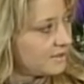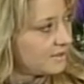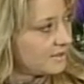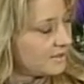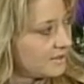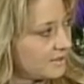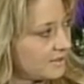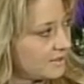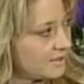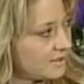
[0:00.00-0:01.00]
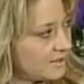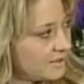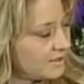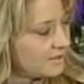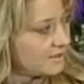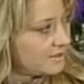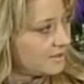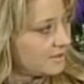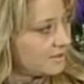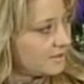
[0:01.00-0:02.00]

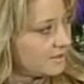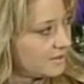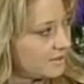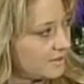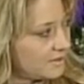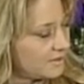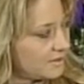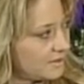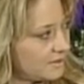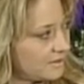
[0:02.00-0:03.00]
(silent)